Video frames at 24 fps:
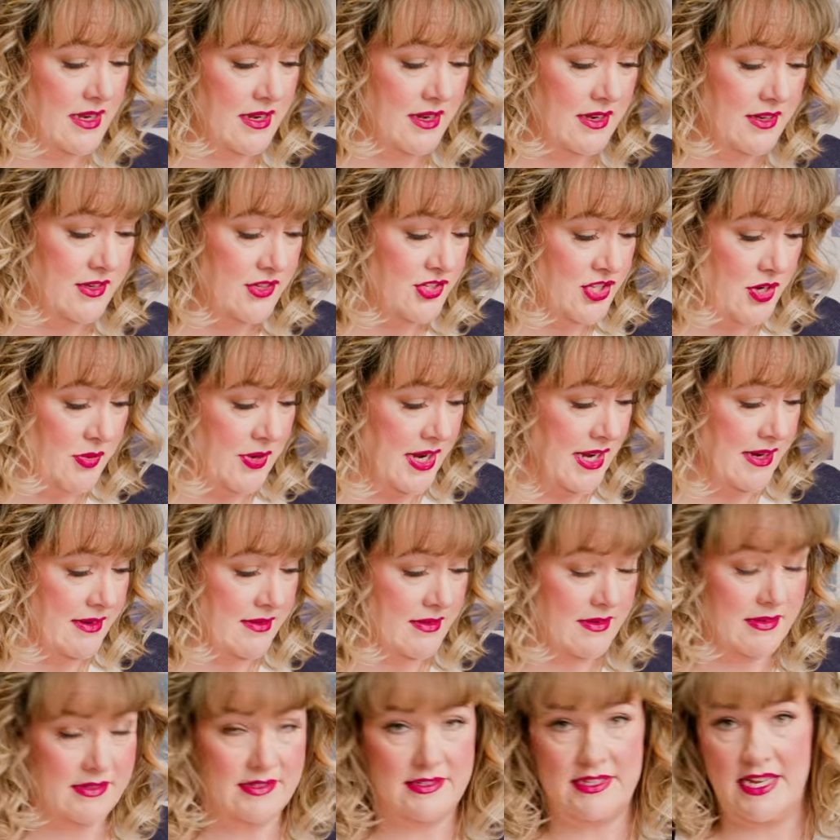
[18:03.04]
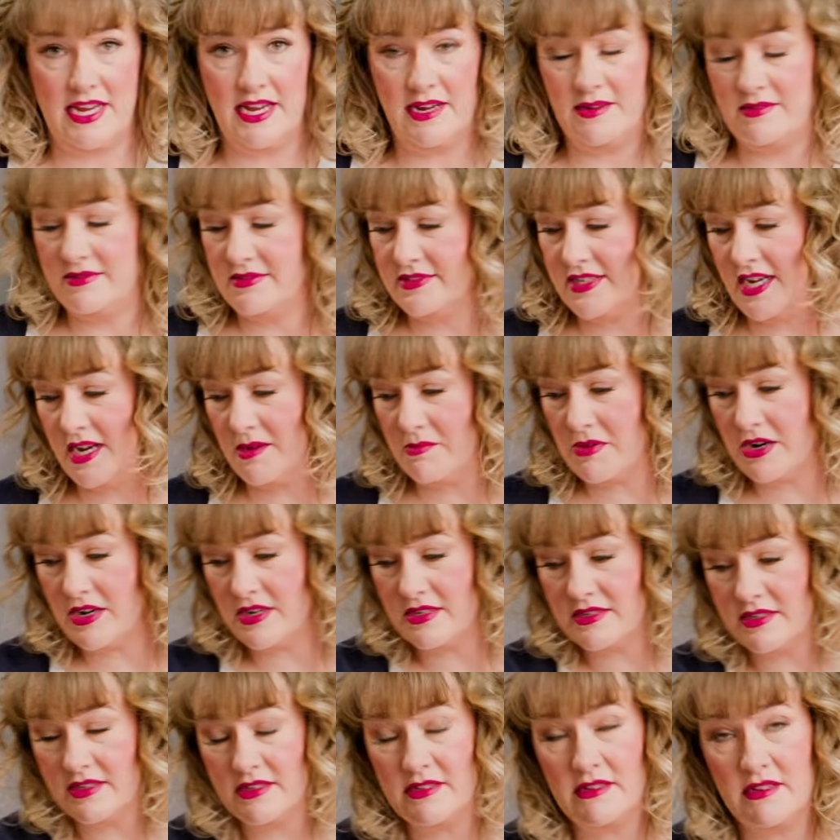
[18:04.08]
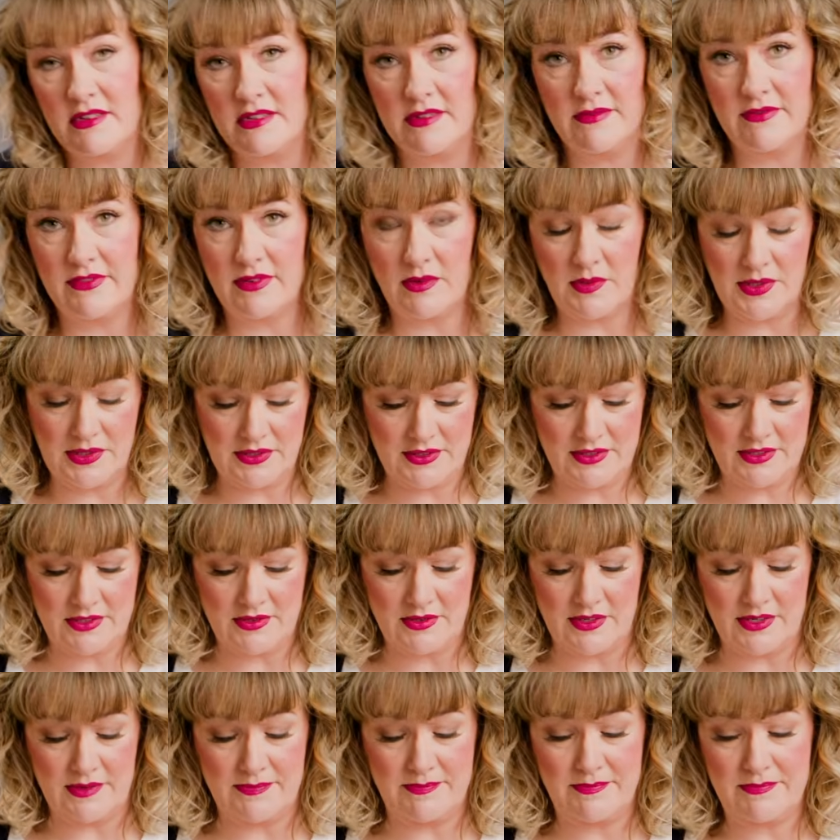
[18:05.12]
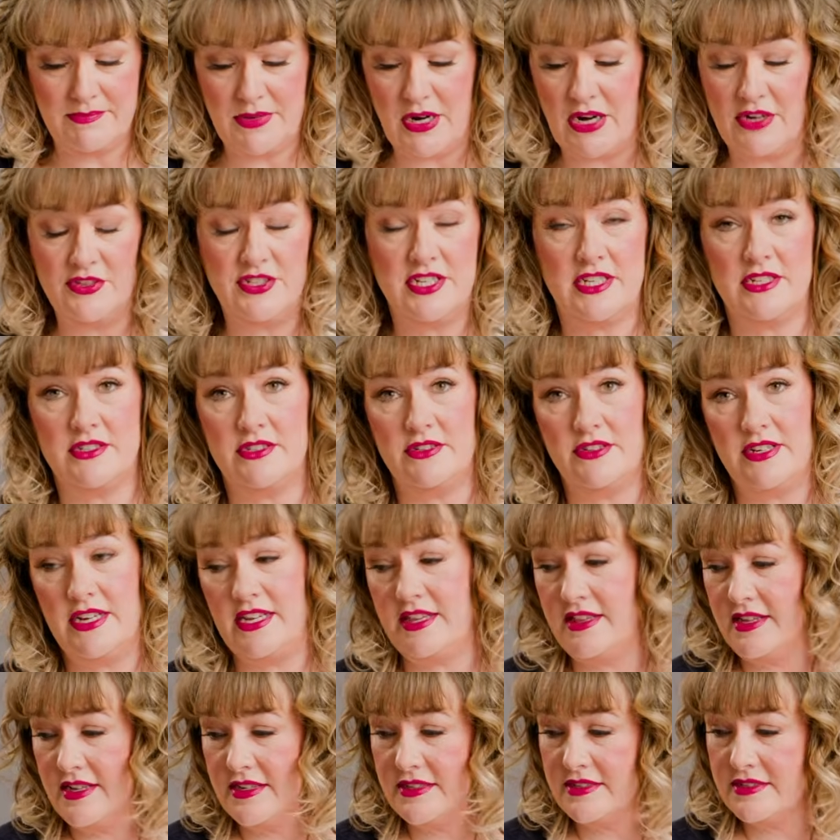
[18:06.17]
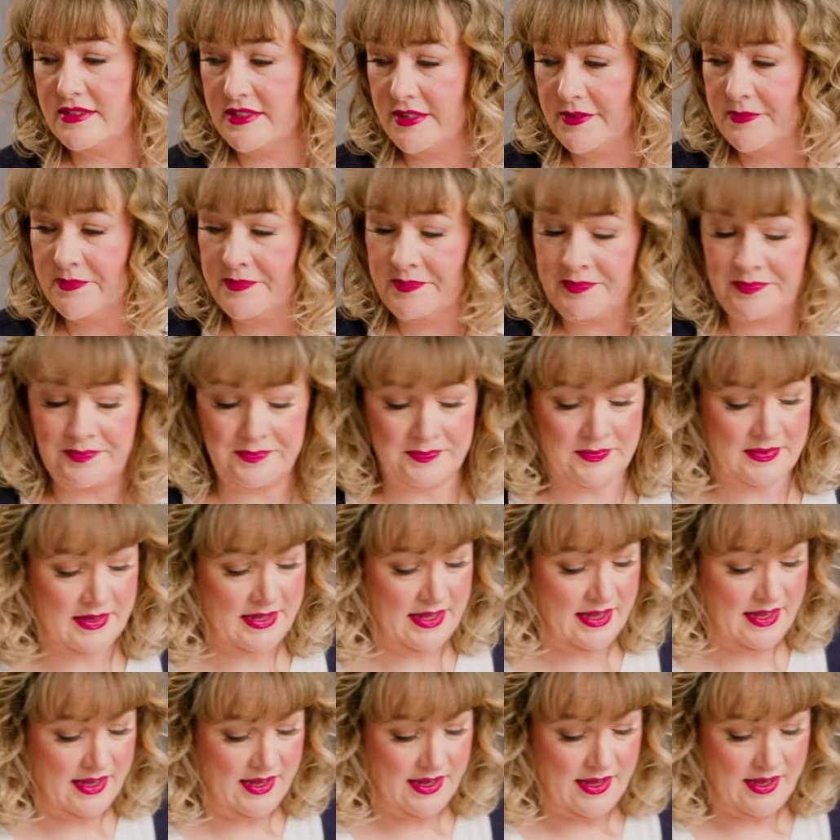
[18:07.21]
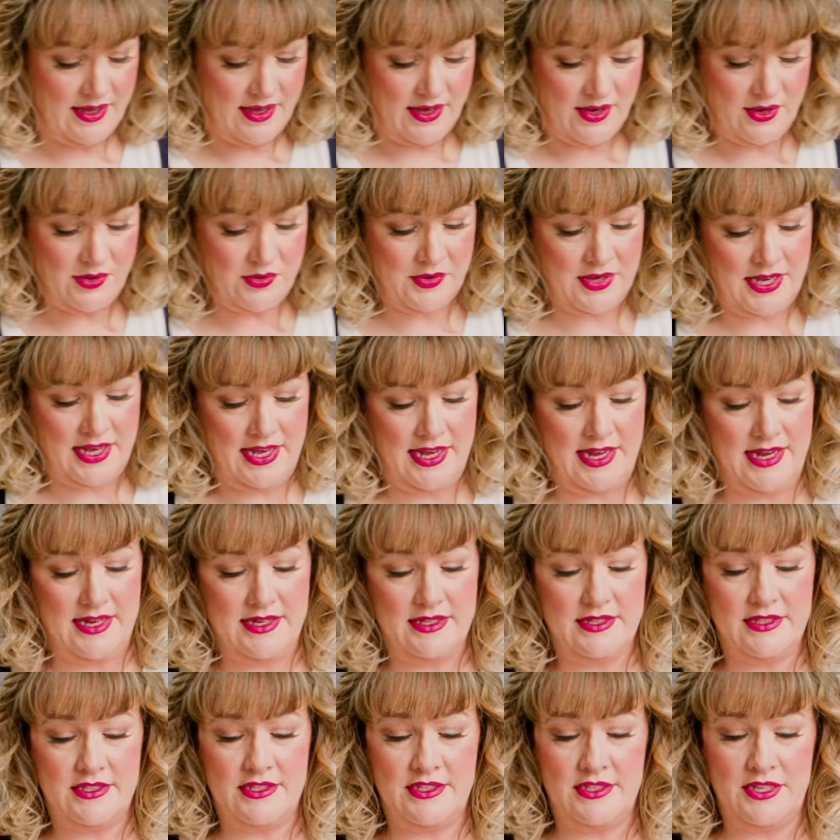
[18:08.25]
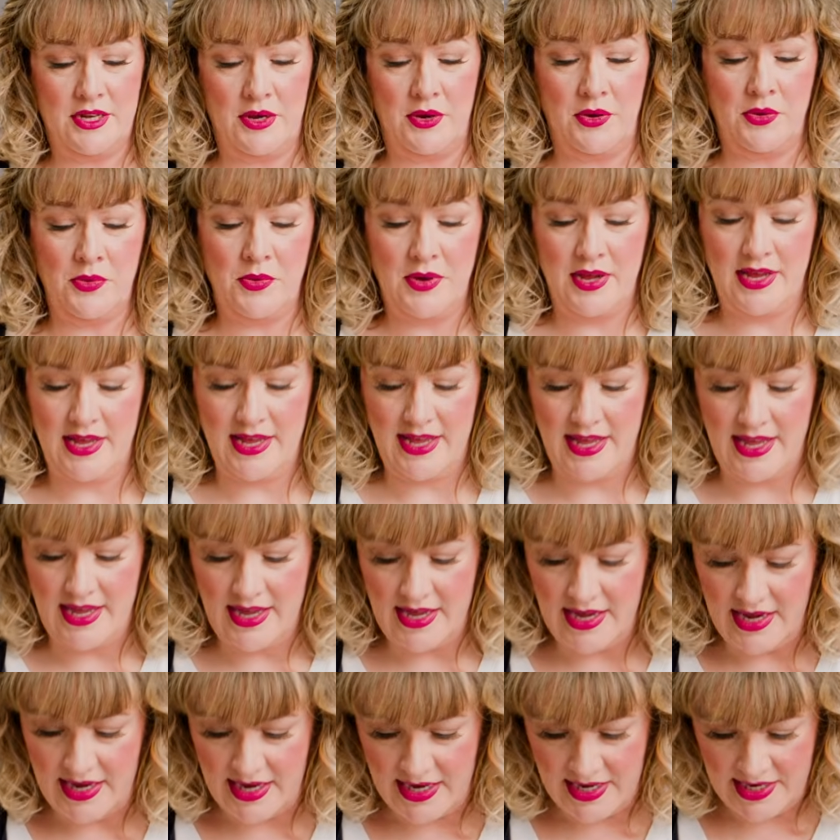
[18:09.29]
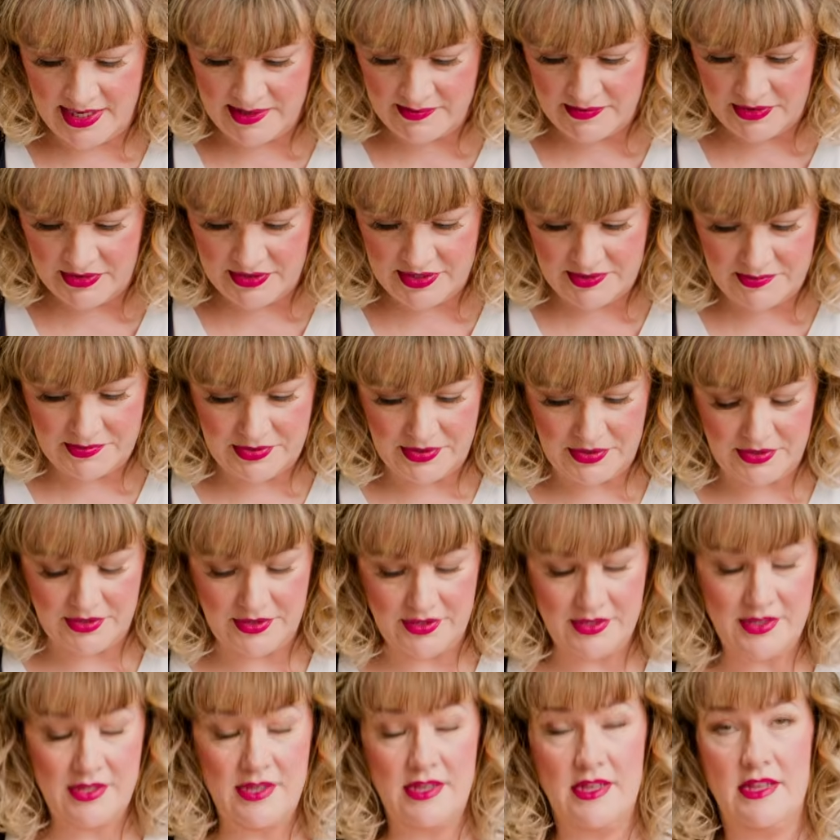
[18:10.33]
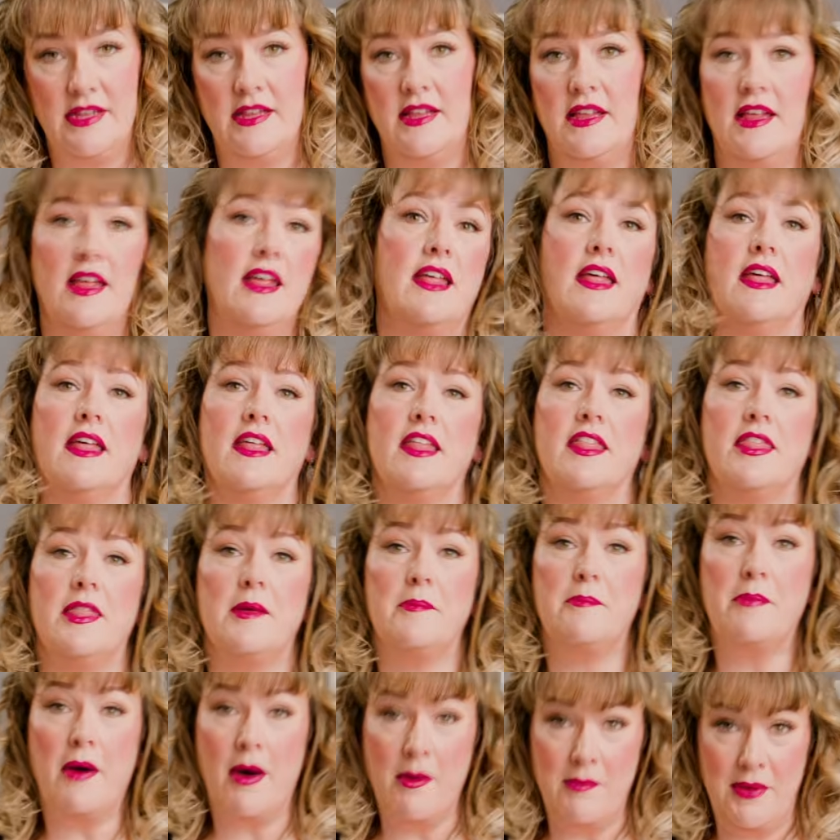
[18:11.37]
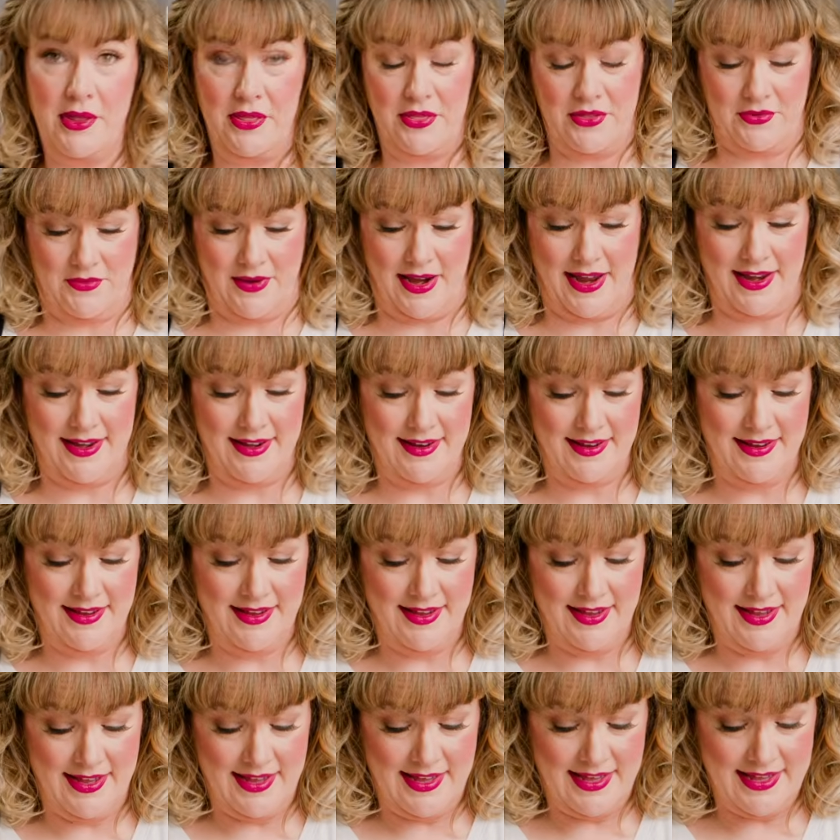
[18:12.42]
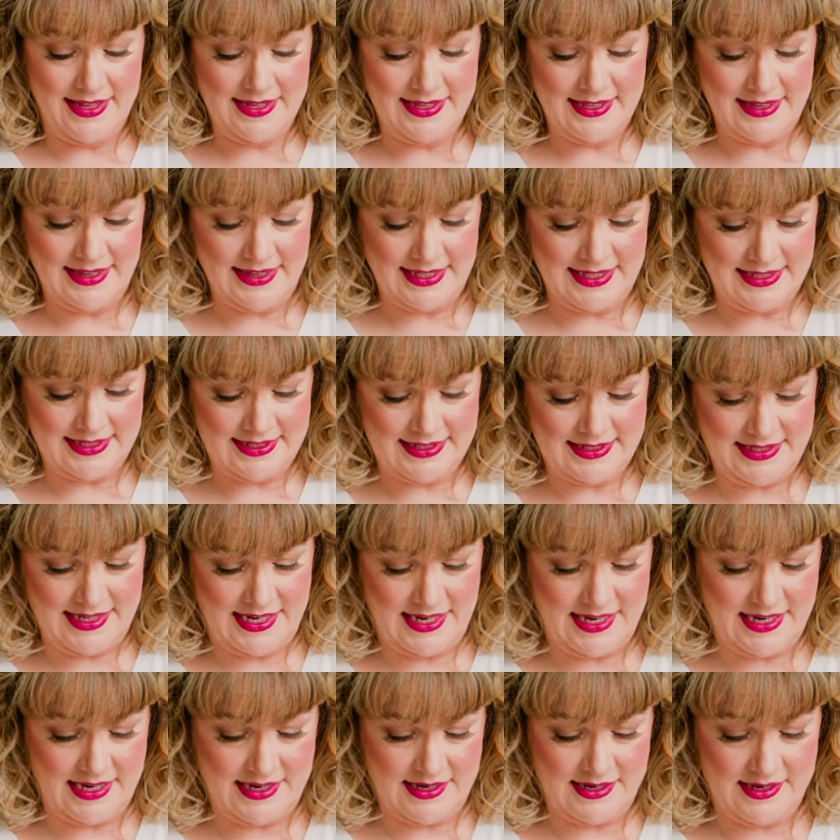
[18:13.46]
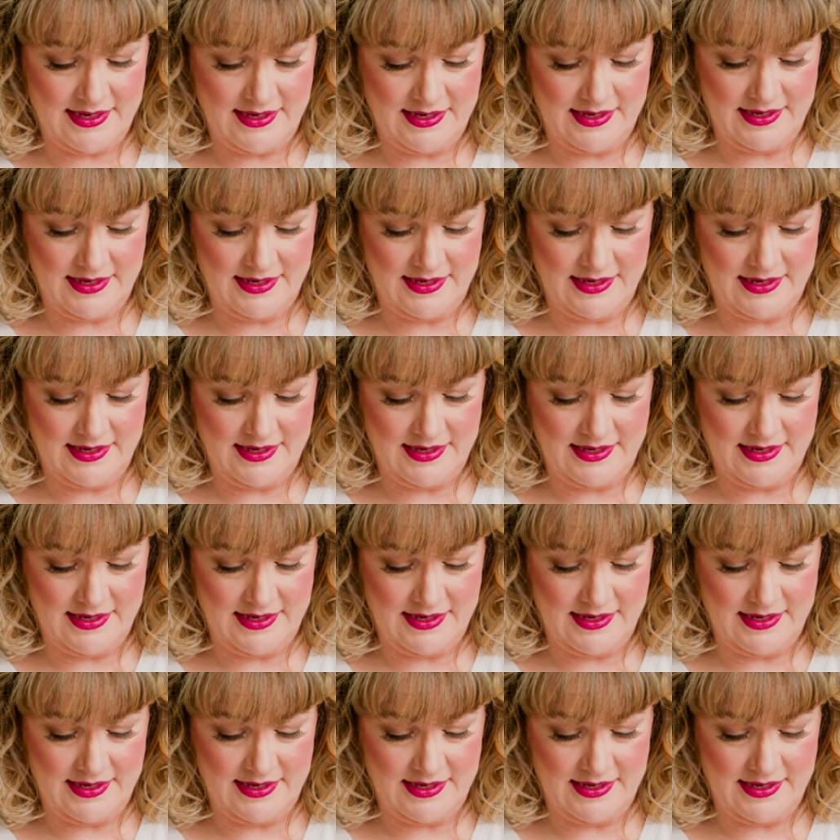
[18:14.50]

staying marked on quilts or projects or anything. So, okay, so I am going to pull the bobbin thread. Let's see here.